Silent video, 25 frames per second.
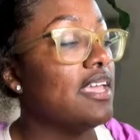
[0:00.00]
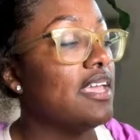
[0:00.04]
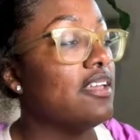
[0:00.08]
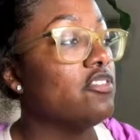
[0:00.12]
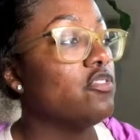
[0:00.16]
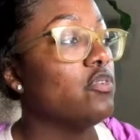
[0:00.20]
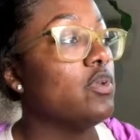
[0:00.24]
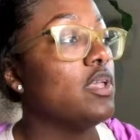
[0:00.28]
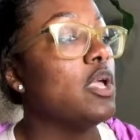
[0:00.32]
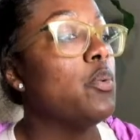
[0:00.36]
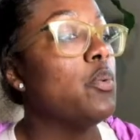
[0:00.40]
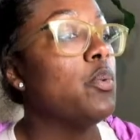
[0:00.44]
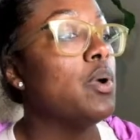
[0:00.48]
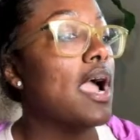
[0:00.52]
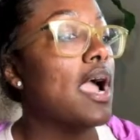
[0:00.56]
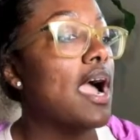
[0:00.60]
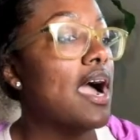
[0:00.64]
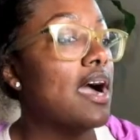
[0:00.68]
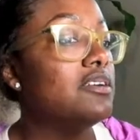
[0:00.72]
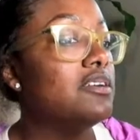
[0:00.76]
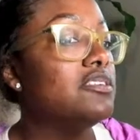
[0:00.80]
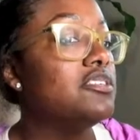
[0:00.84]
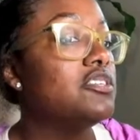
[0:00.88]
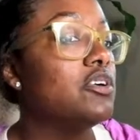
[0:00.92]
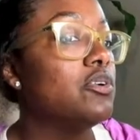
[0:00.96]
last week, and
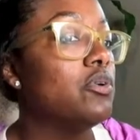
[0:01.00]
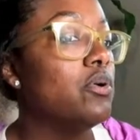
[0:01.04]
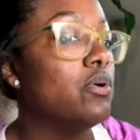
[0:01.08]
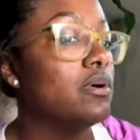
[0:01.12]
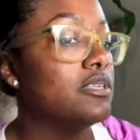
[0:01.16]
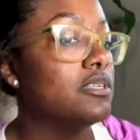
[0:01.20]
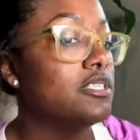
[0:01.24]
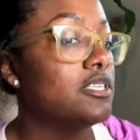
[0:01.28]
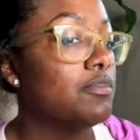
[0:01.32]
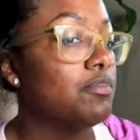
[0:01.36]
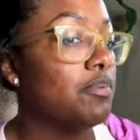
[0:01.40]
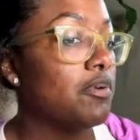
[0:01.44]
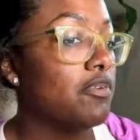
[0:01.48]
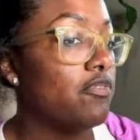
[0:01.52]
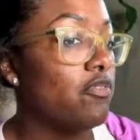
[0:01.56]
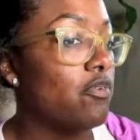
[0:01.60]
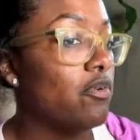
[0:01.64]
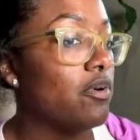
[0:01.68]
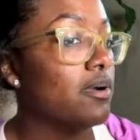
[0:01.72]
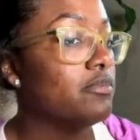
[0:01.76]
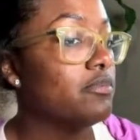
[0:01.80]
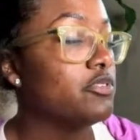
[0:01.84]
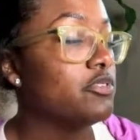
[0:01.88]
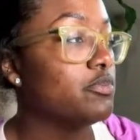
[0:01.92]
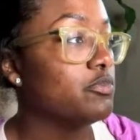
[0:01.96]
we're also going to
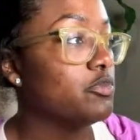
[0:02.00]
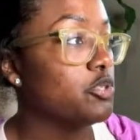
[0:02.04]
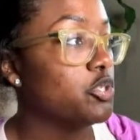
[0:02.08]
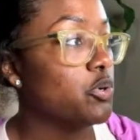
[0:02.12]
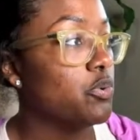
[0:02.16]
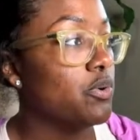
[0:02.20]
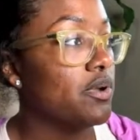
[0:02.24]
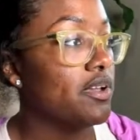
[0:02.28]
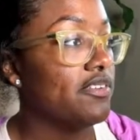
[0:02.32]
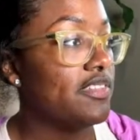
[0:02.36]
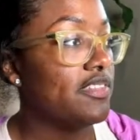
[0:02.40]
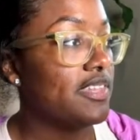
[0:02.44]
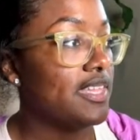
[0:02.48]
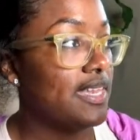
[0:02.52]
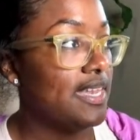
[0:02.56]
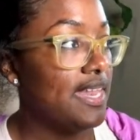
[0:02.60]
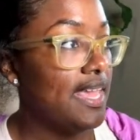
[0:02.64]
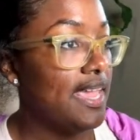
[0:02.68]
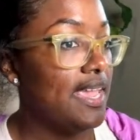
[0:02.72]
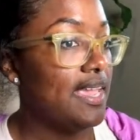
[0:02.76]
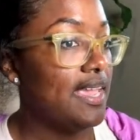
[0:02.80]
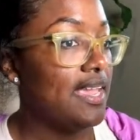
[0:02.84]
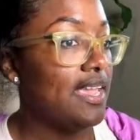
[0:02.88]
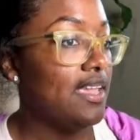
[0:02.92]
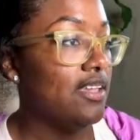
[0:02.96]
perform some joins
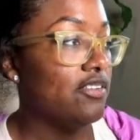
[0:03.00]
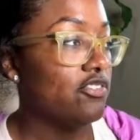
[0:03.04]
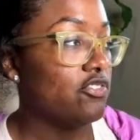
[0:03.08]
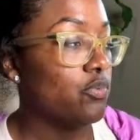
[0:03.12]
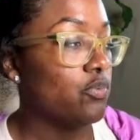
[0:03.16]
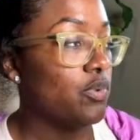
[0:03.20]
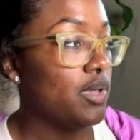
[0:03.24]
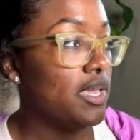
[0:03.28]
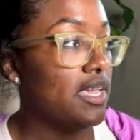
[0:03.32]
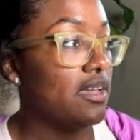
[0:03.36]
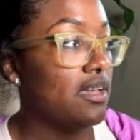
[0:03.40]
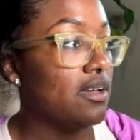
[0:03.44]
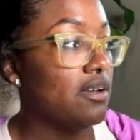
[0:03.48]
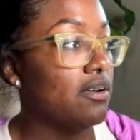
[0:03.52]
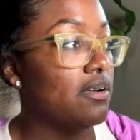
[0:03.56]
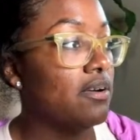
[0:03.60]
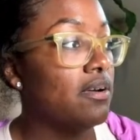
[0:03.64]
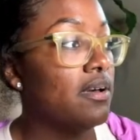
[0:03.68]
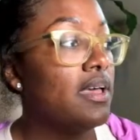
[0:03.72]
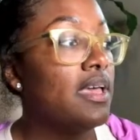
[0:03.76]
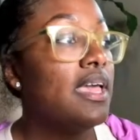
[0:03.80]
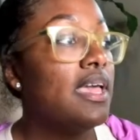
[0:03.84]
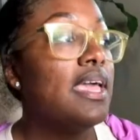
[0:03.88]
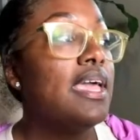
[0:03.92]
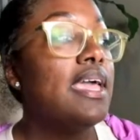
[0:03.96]
today as
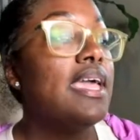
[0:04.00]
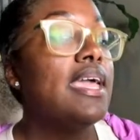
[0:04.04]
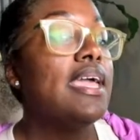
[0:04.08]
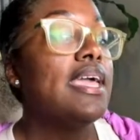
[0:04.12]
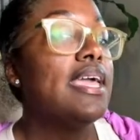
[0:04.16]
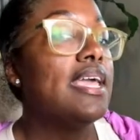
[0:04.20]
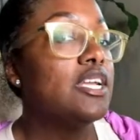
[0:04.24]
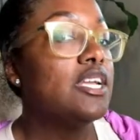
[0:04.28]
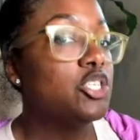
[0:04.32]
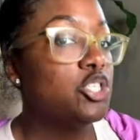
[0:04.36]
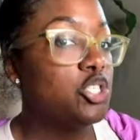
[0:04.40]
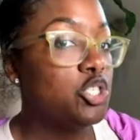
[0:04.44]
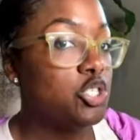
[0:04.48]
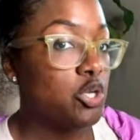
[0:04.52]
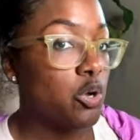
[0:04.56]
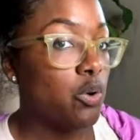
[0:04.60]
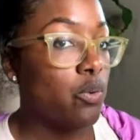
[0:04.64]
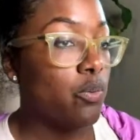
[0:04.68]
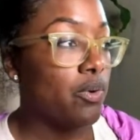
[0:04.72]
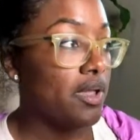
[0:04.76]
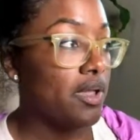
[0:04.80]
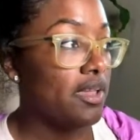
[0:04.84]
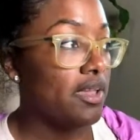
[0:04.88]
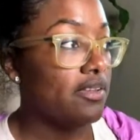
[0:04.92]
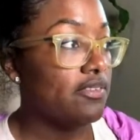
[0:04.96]
well, is
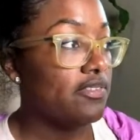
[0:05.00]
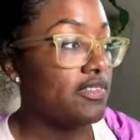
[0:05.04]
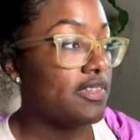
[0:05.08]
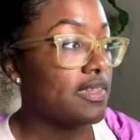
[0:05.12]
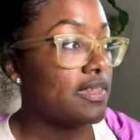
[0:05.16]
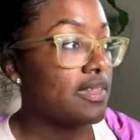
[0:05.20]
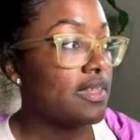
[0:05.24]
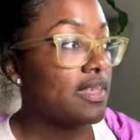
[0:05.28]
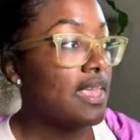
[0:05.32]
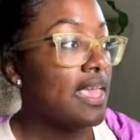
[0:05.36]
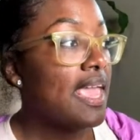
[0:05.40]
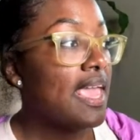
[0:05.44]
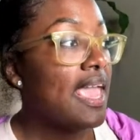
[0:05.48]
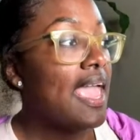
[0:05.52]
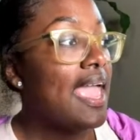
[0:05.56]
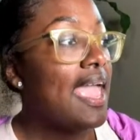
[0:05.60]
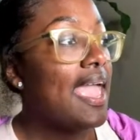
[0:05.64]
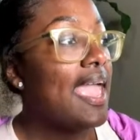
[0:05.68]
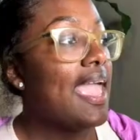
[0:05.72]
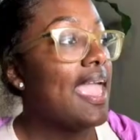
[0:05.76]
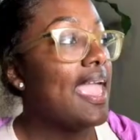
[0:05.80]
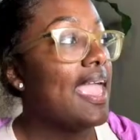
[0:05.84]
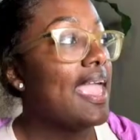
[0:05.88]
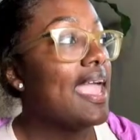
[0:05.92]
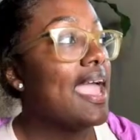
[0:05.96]
joins.
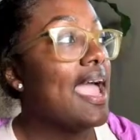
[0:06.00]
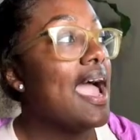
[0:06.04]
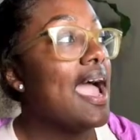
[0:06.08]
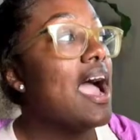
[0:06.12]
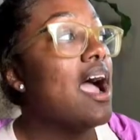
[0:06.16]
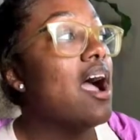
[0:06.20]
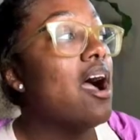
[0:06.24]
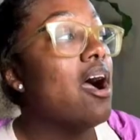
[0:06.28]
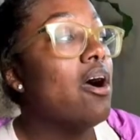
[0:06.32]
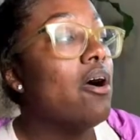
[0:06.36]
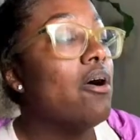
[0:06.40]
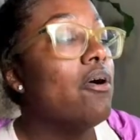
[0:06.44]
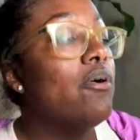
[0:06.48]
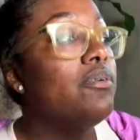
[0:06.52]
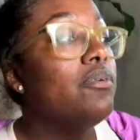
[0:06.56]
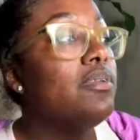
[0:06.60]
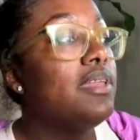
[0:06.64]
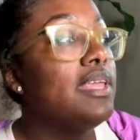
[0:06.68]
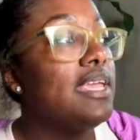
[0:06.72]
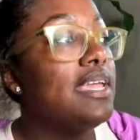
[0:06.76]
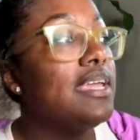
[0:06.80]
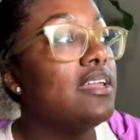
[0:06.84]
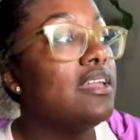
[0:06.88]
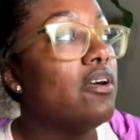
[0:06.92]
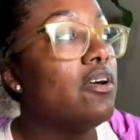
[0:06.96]
And I
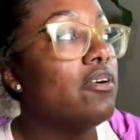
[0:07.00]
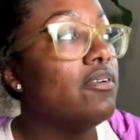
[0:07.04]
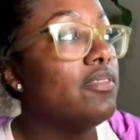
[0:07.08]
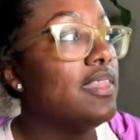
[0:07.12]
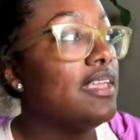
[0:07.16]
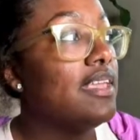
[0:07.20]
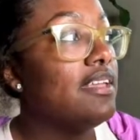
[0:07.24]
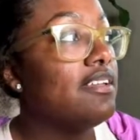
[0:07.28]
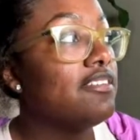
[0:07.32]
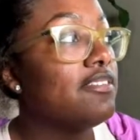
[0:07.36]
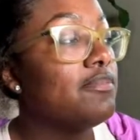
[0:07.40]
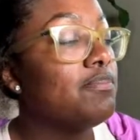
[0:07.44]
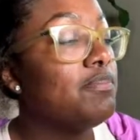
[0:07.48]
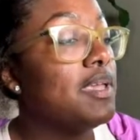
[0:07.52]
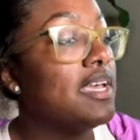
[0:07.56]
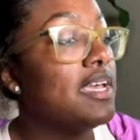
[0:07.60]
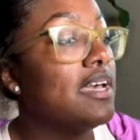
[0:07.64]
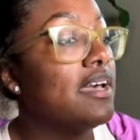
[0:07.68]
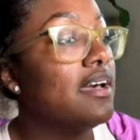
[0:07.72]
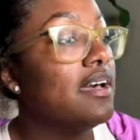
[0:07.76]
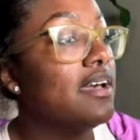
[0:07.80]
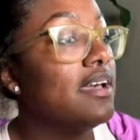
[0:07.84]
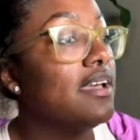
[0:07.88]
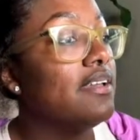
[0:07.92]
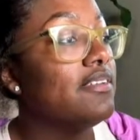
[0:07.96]
hone in on this
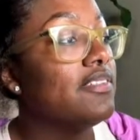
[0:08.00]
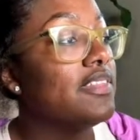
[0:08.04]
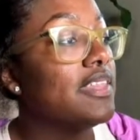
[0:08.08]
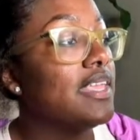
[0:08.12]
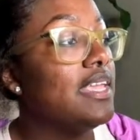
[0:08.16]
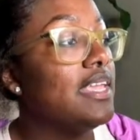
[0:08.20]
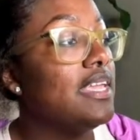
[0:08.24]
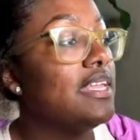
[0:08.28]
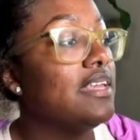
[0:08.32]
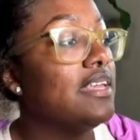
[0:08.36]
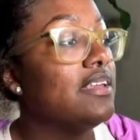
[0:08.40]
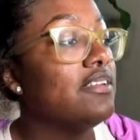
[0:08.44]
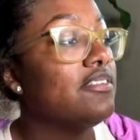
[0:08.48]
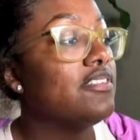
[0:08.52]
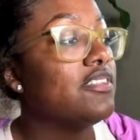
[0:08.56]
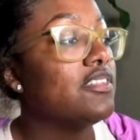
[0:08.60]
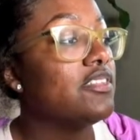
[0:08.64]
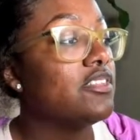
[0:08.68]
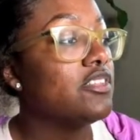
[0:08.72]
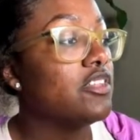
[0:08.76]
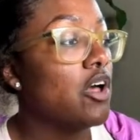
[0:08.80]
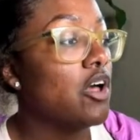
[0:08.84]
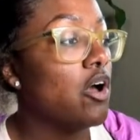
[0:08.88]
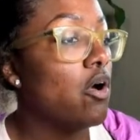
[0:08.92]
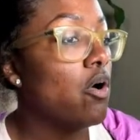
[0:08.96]
because it is
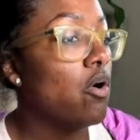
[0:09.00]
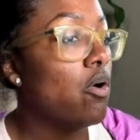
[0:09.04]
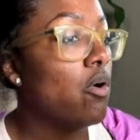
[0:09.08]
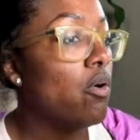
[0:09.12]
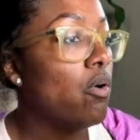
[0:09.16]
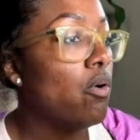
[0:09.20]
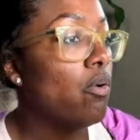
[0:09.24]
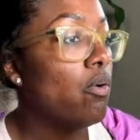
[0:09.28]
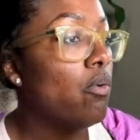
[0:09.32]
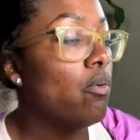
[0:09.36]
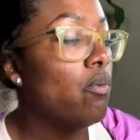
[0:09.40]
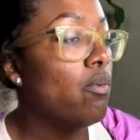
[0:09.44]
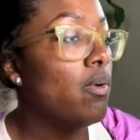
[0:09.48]
so